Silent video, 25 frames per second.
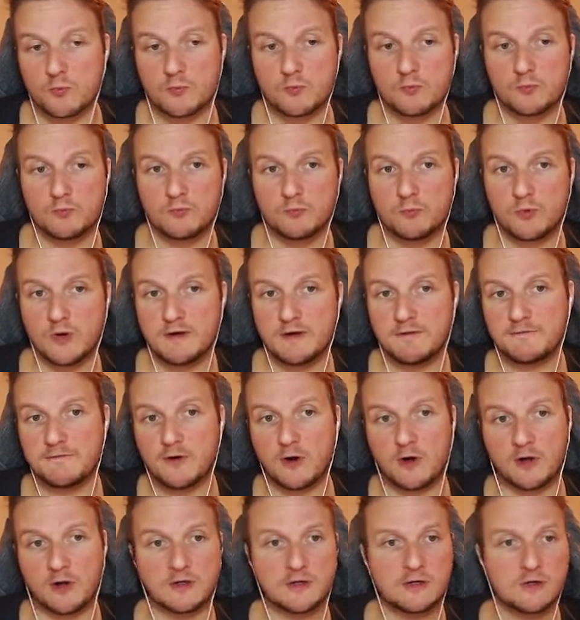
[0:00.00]
with
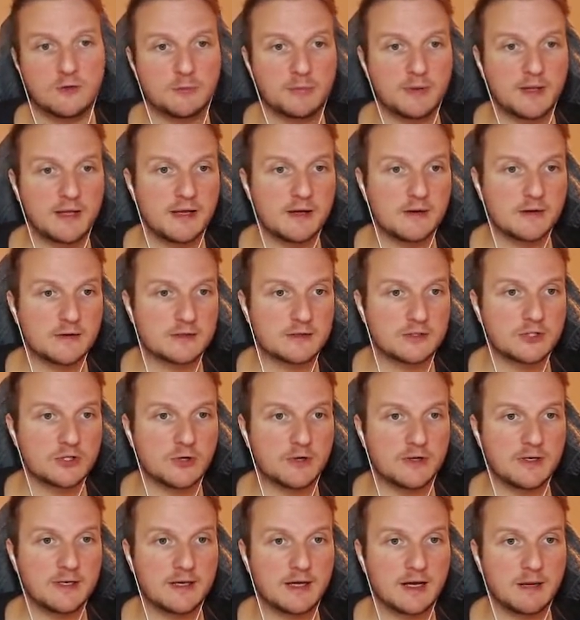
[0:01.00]
all the new players
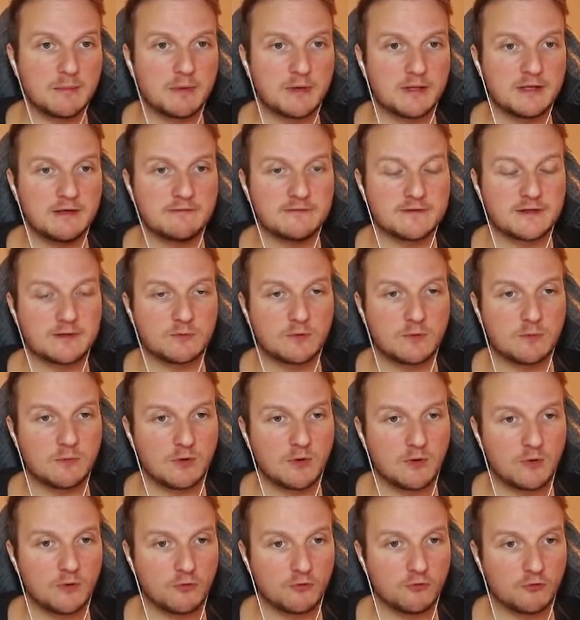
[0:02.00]
joining, I believe that we will
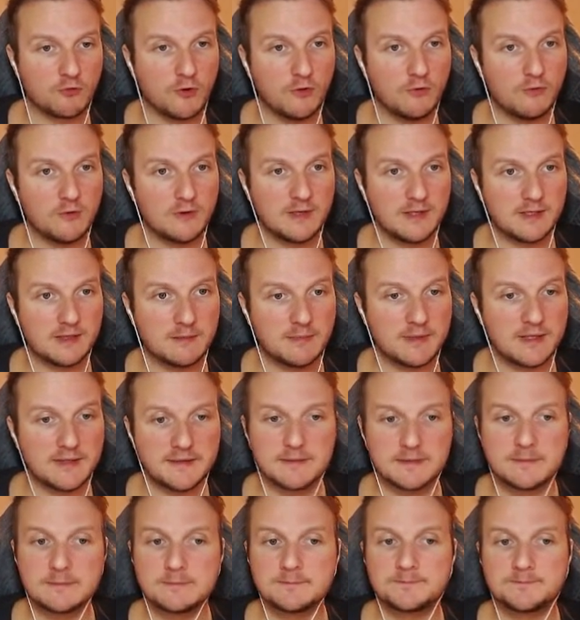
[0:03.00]
all grow a little
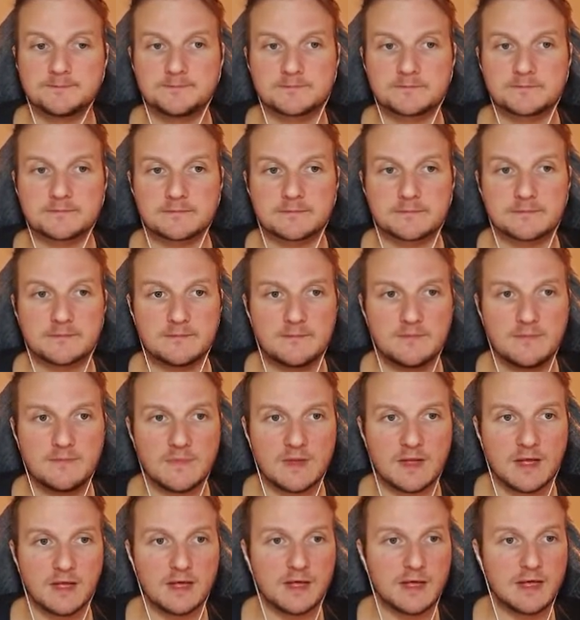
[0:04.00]
bit.
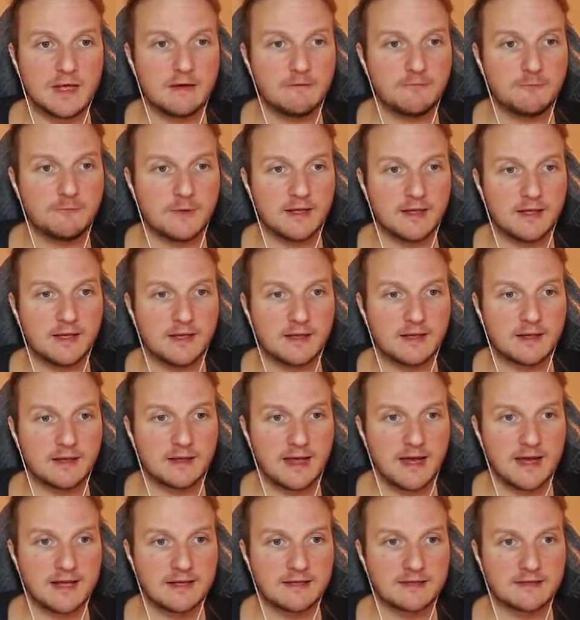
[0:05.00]
If we
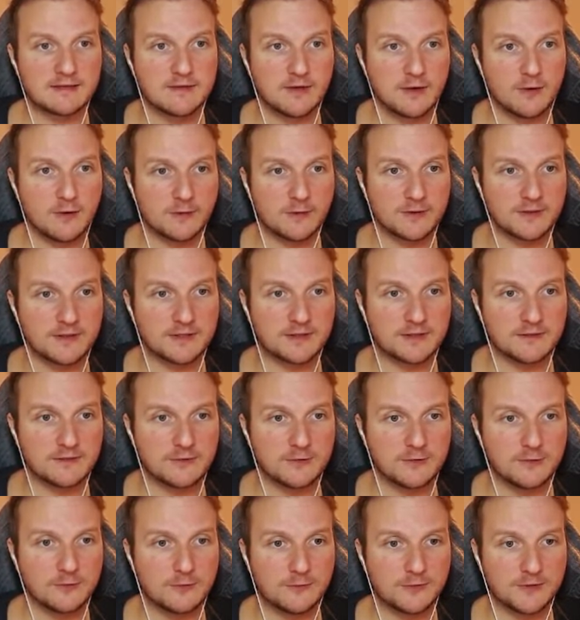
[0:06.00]
get those
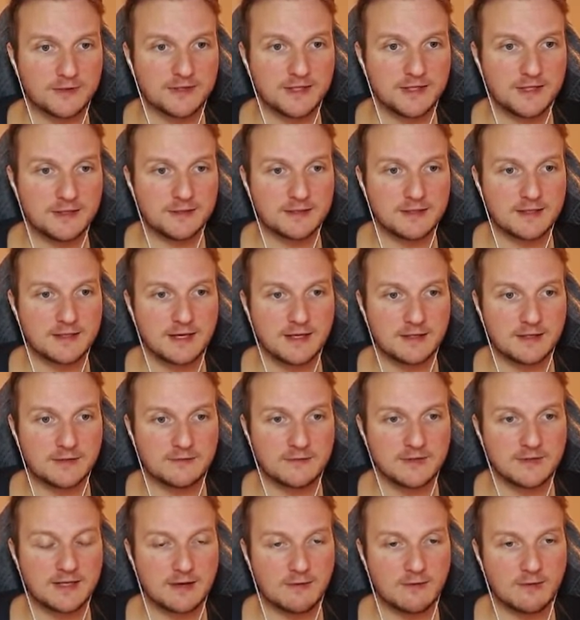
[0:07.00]
to
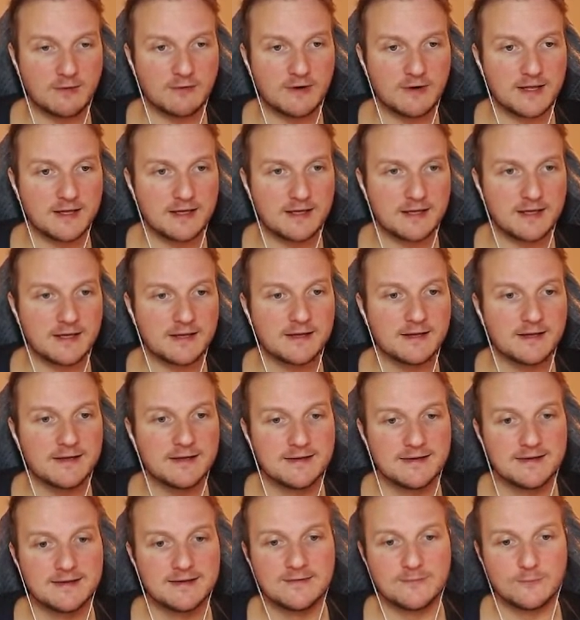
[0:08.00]
1600, our ranking,
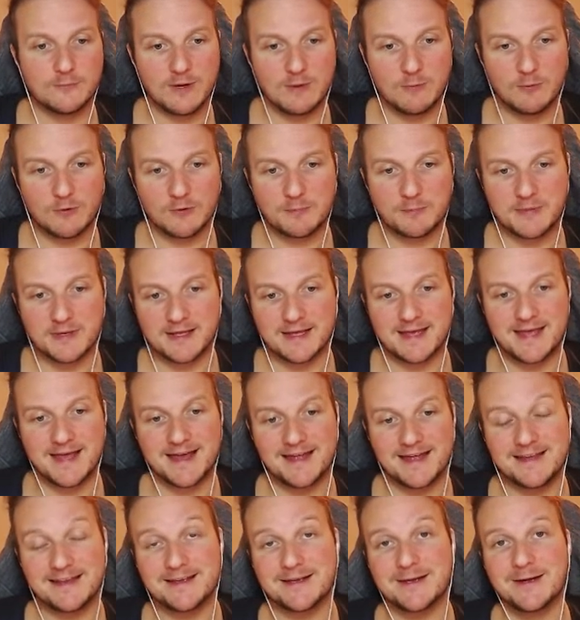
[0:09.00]
we would be
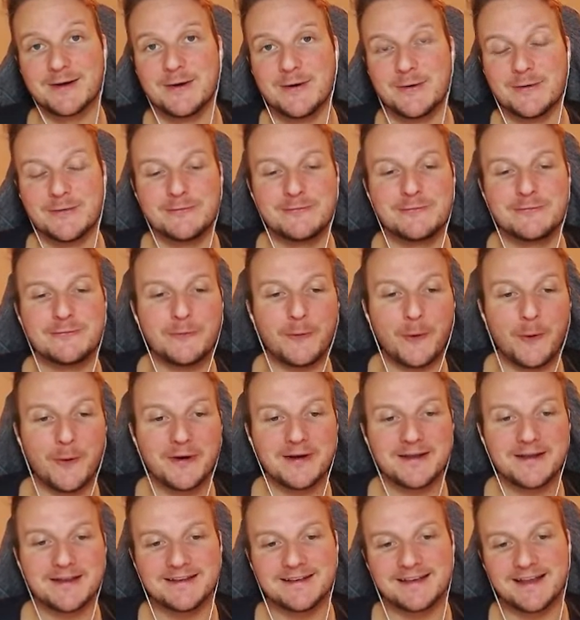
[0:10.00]
getting
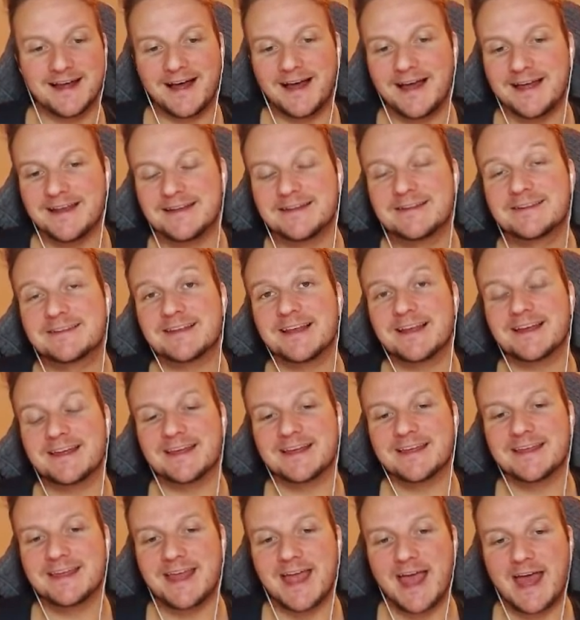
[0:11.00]
49. It's like,
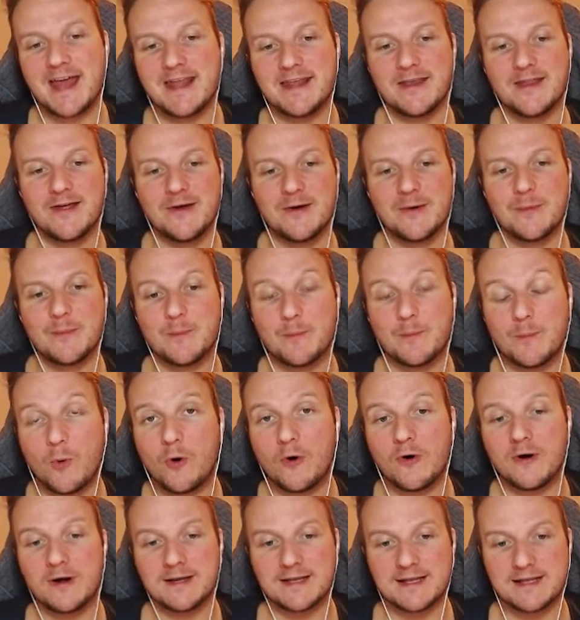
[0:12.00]
again,
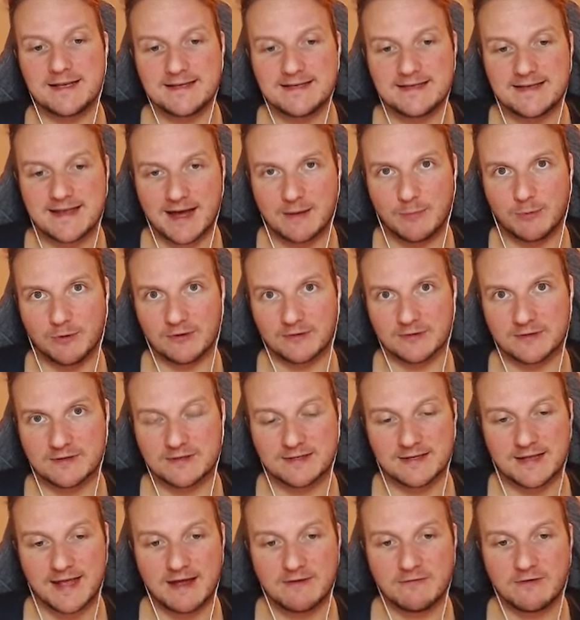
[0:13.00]
more than doubled.
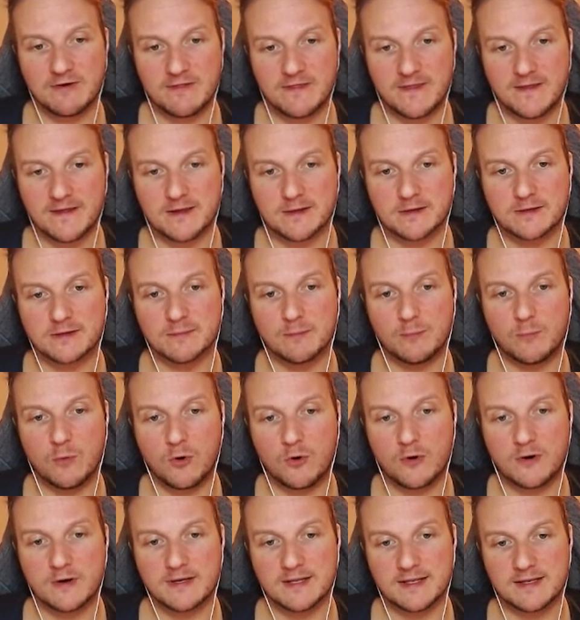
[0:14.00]
Everything is
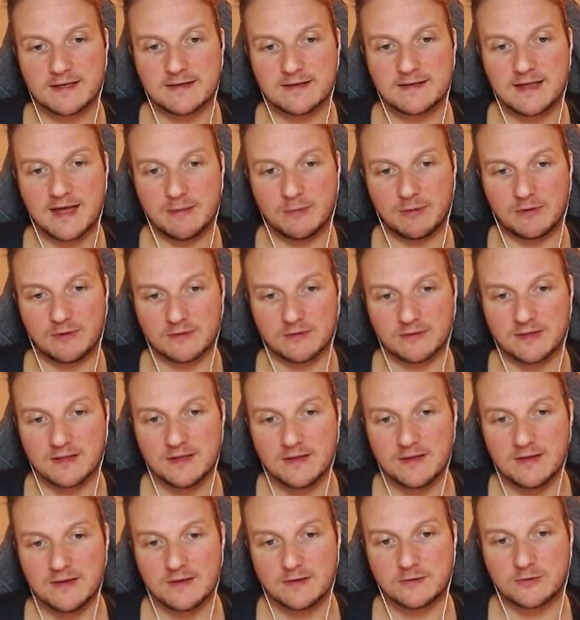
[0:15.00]
more than doubled.
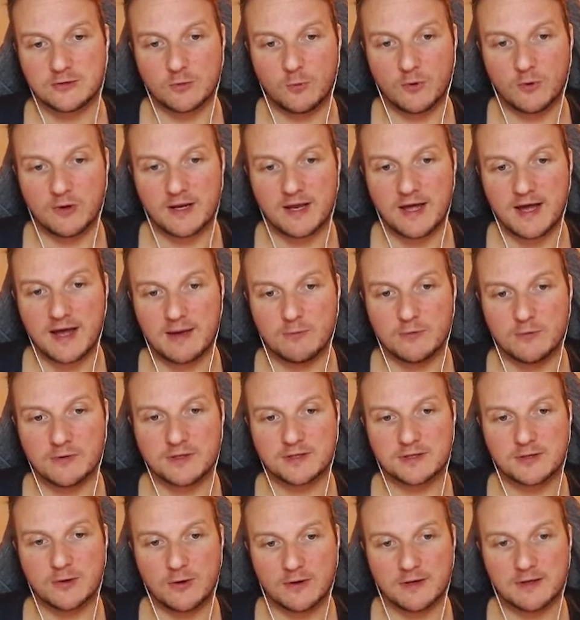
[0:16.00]
So what I was
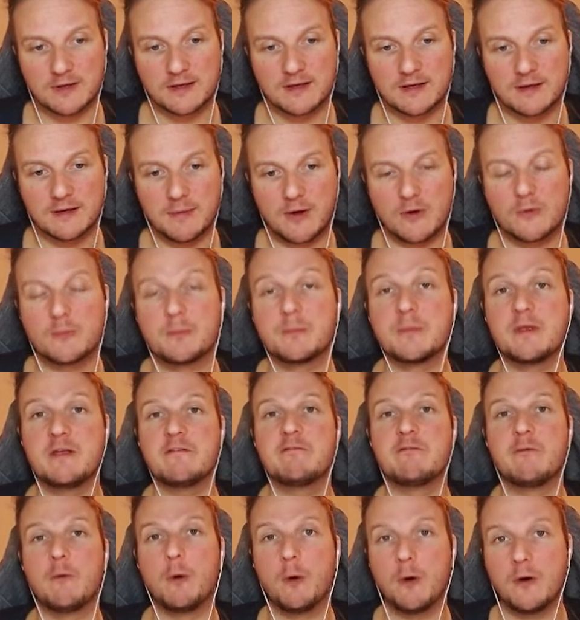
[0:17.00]
talking about
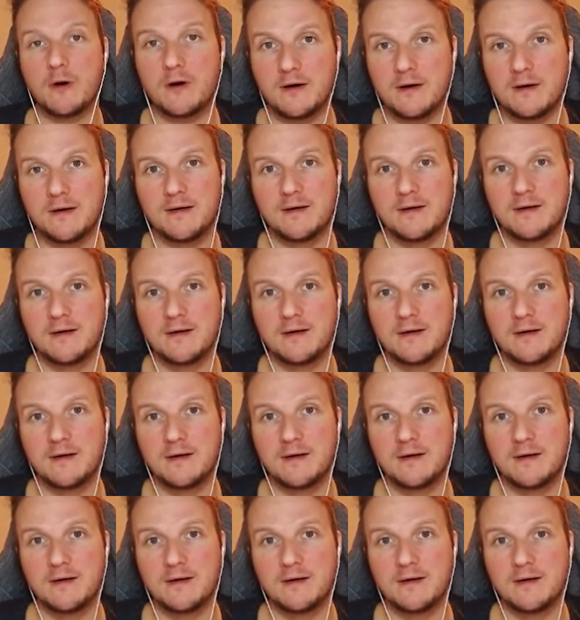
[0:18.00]
before,